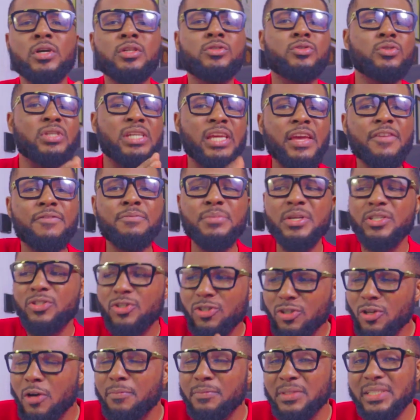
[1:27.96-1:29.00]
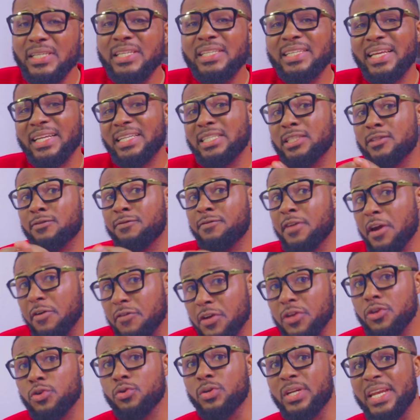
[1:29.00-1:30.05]
going to give me something that is
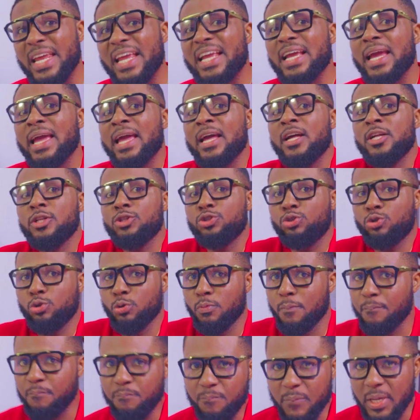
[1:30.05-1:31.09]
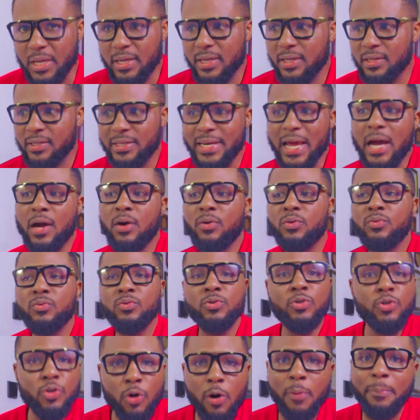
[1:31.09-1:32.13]
very unique to me. Now,
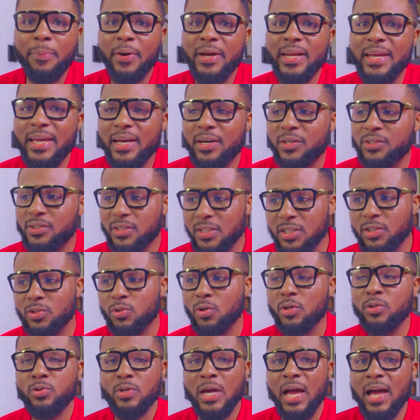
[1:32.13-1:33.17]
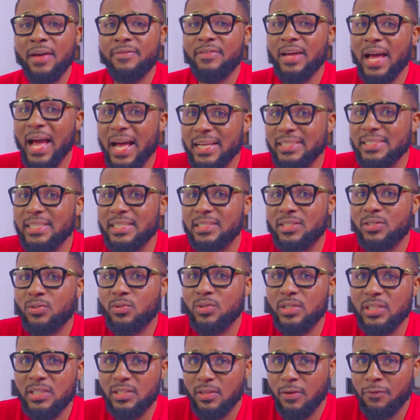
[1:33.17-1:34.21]
nobody else is going to have access
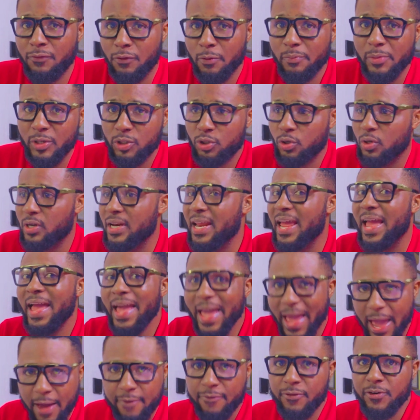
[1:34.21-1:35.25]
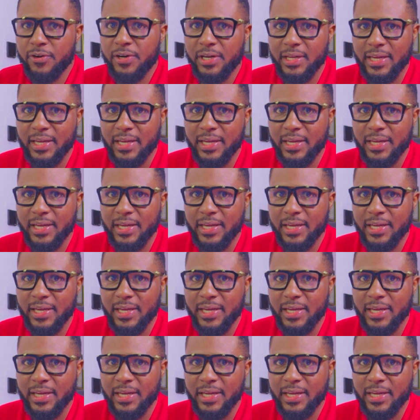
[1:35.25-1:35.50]
to this information ever